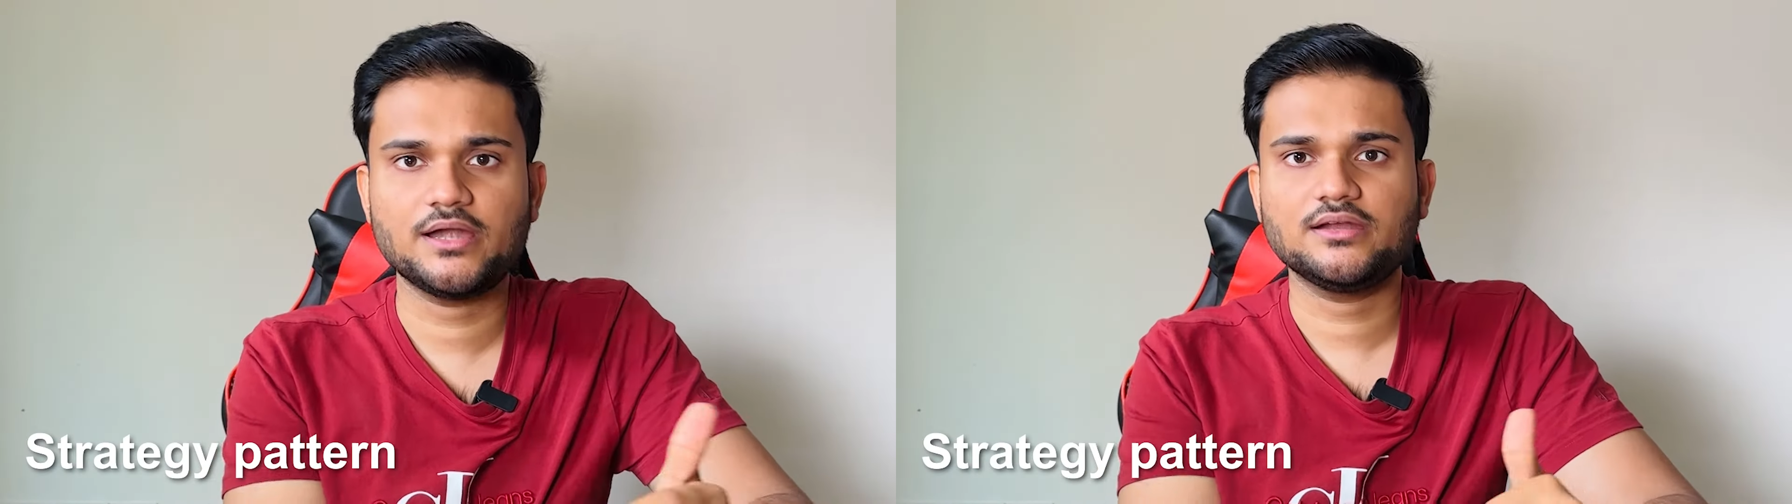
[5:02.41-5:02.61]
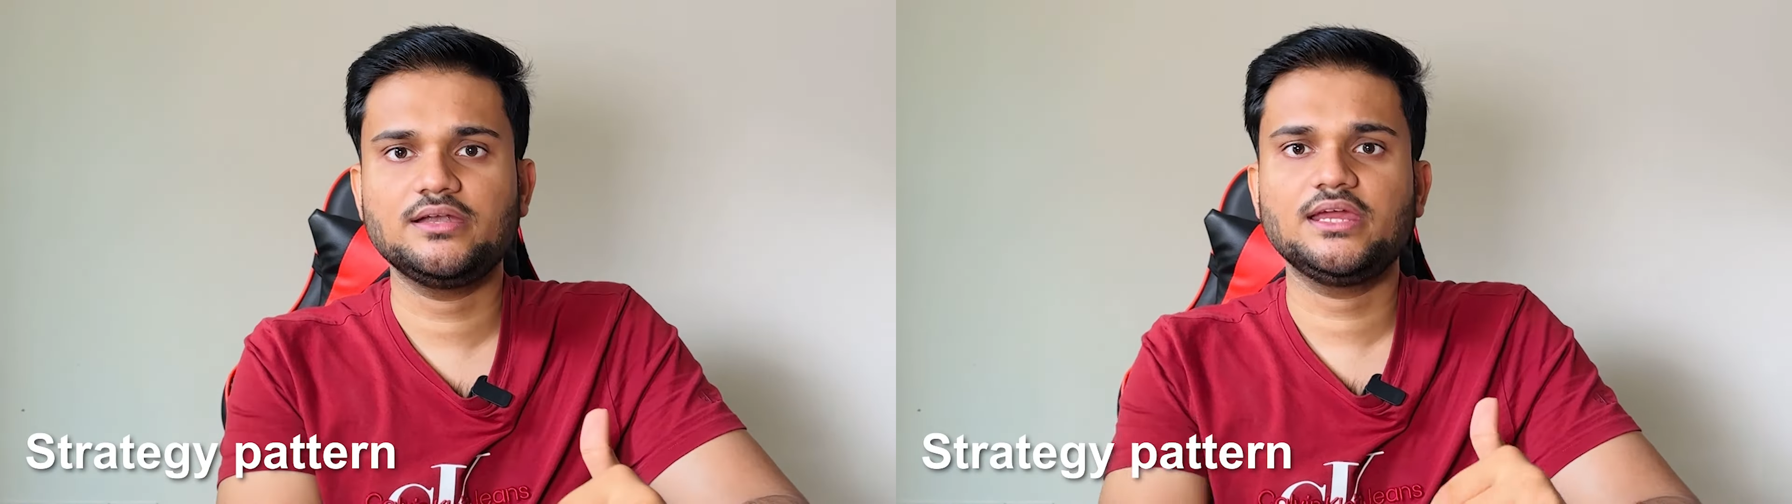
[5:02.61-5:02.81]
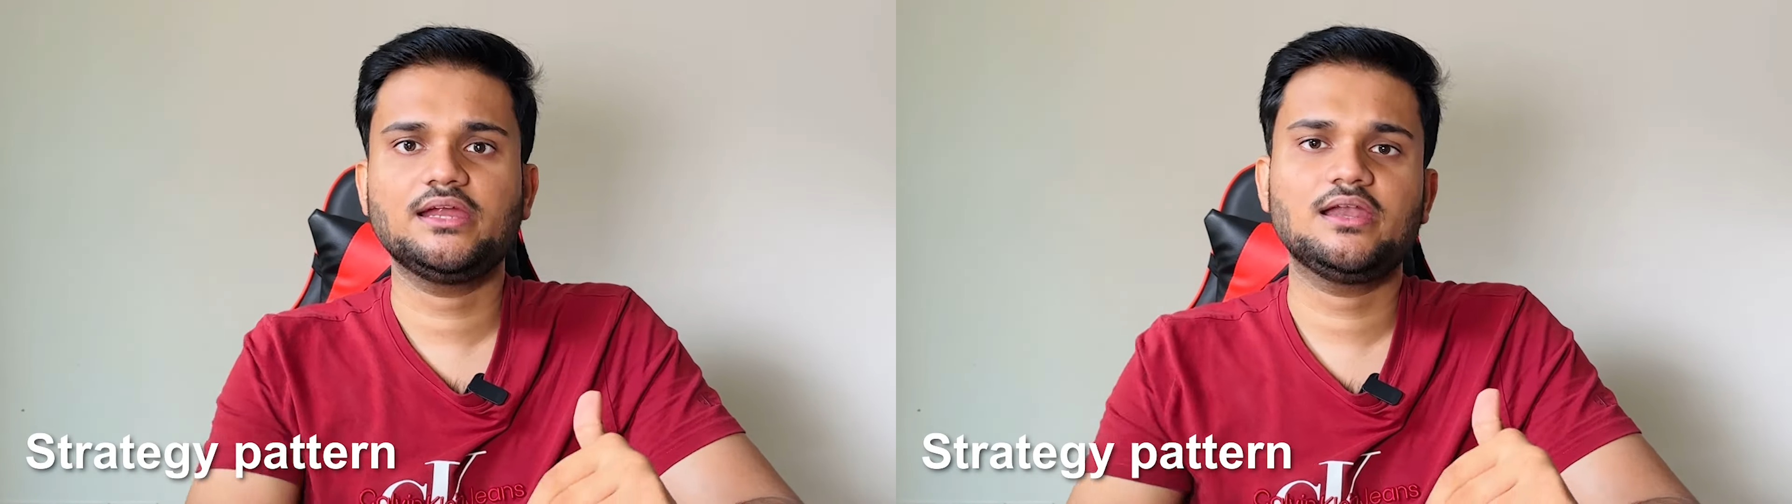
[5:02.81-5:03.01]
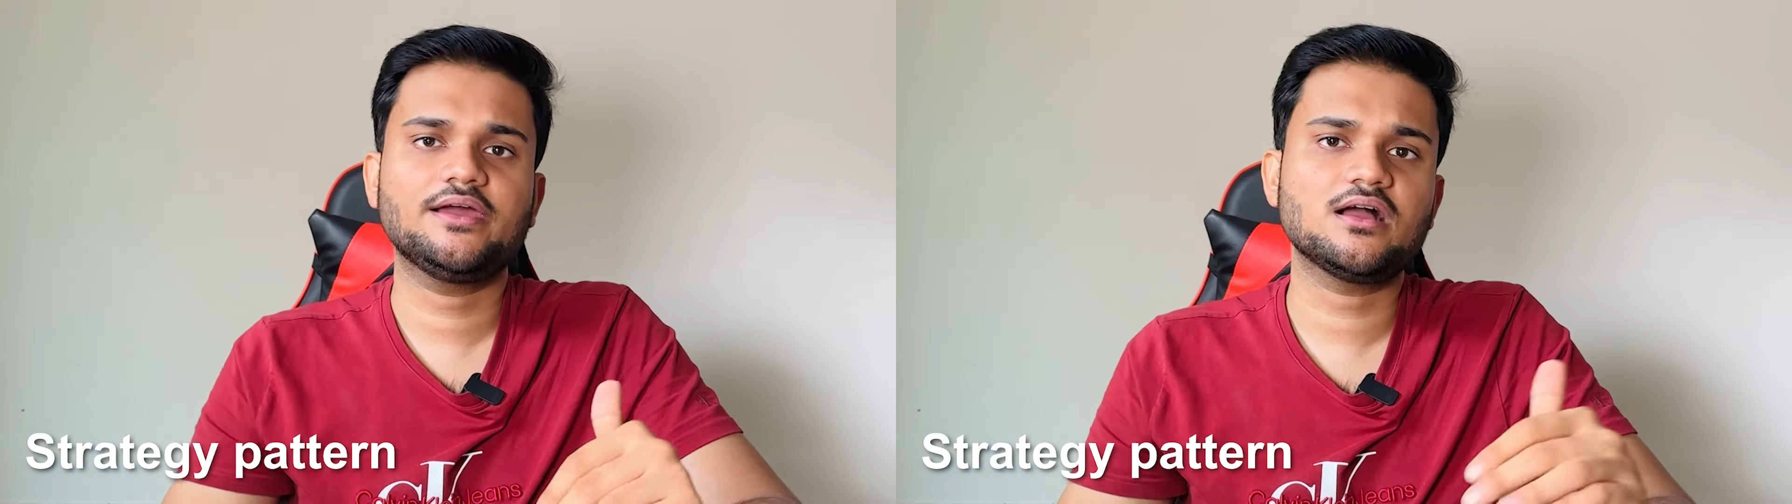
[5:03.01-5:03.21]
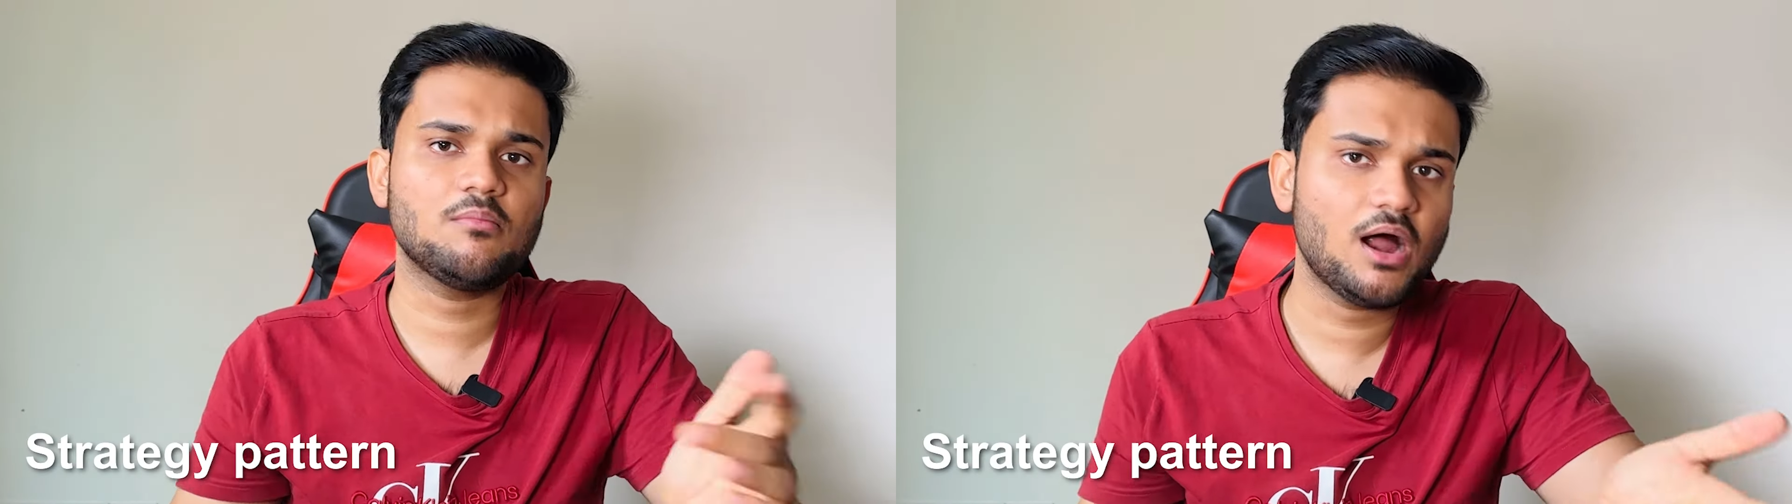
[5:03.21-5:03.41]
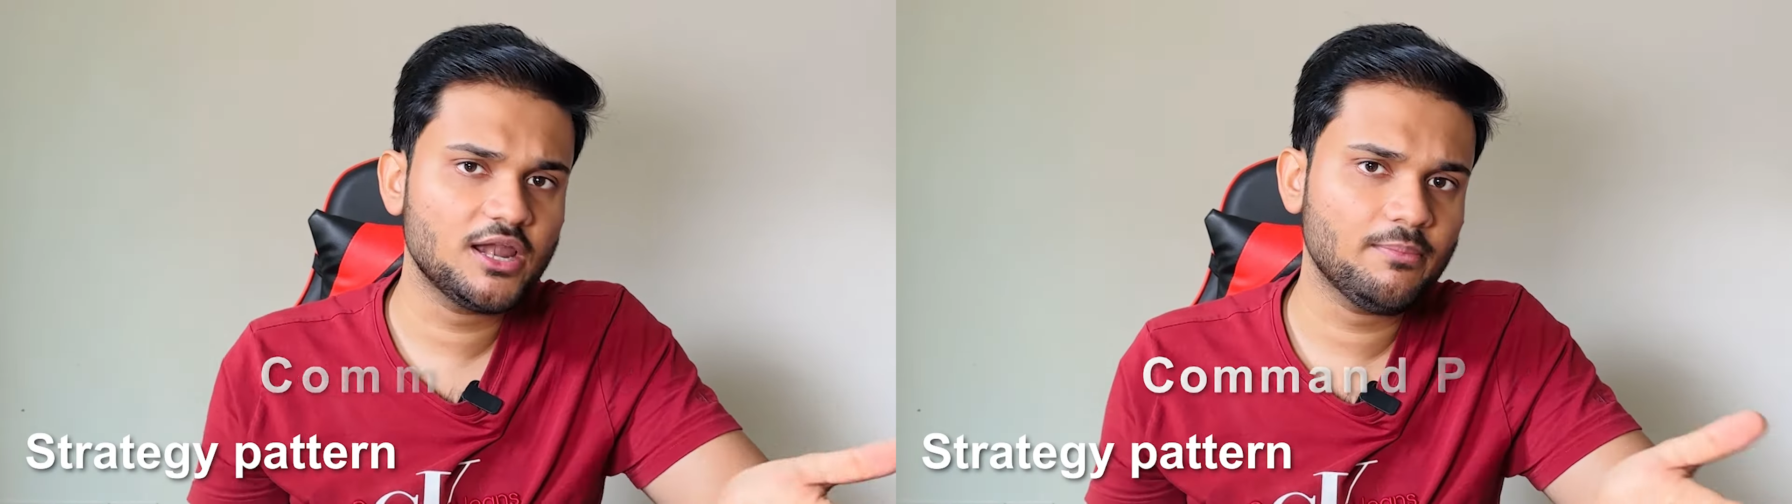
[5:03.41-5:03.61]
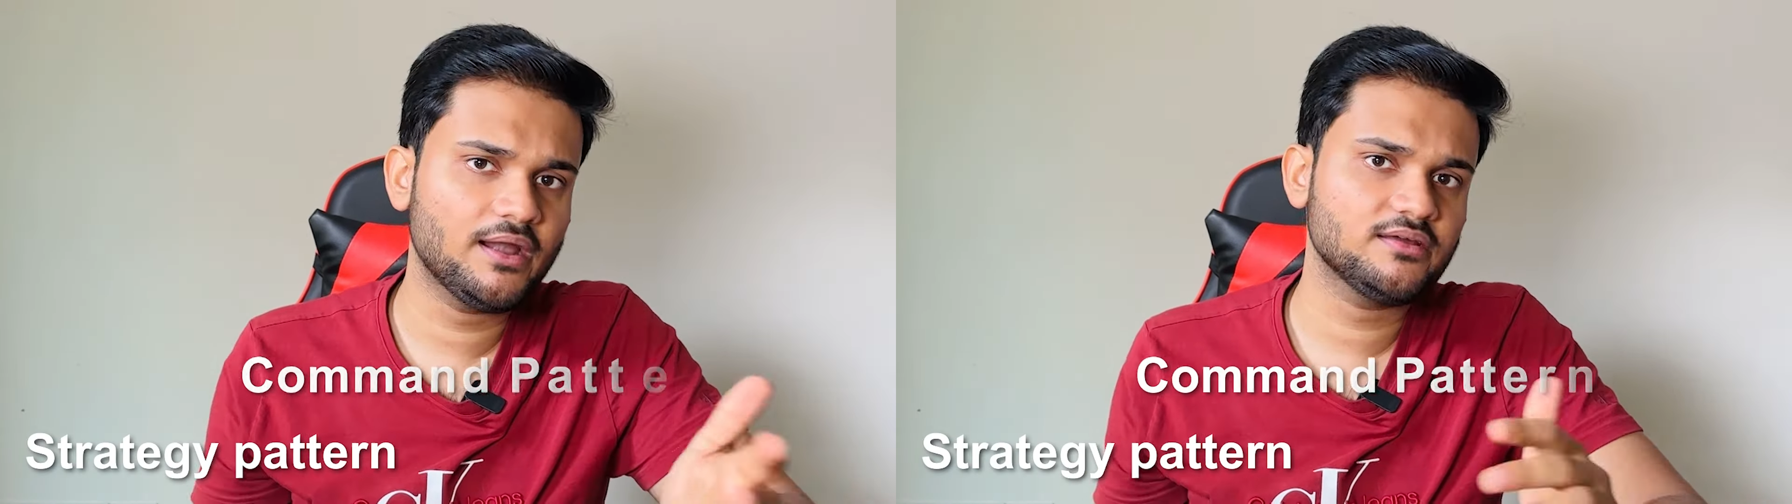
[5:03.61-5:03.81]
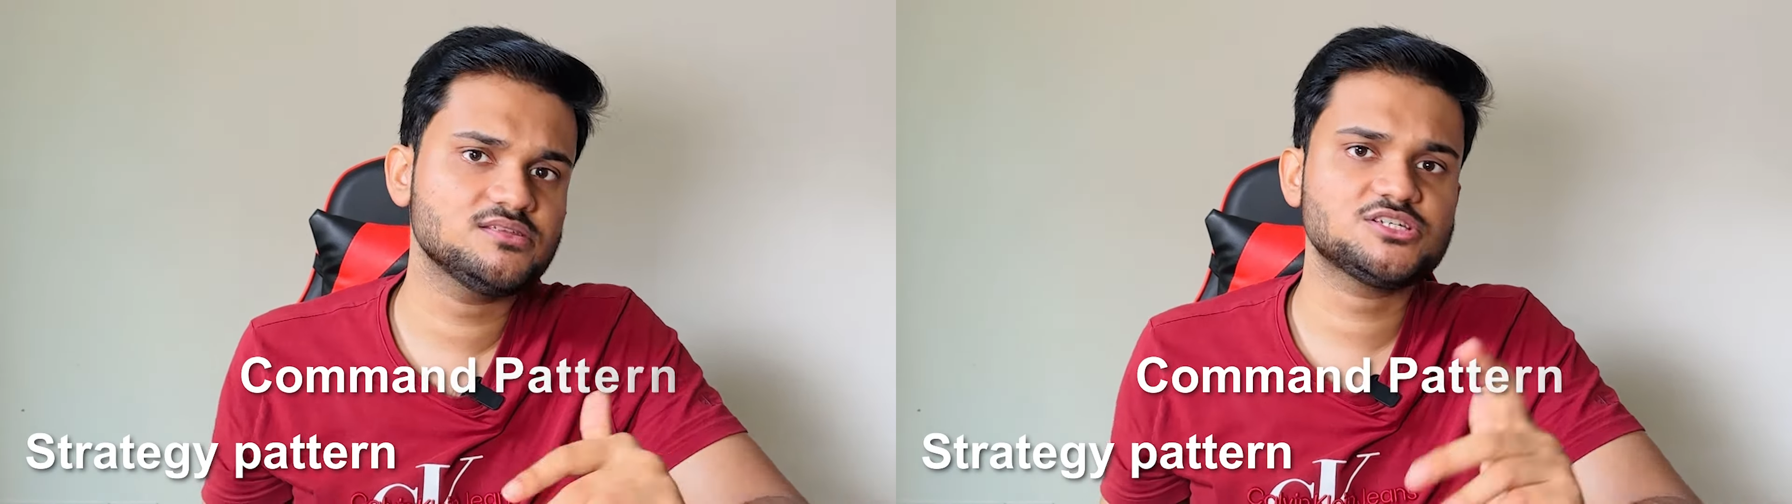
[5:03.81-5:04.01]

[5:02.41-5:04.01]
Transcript: pattern take it like a command pattern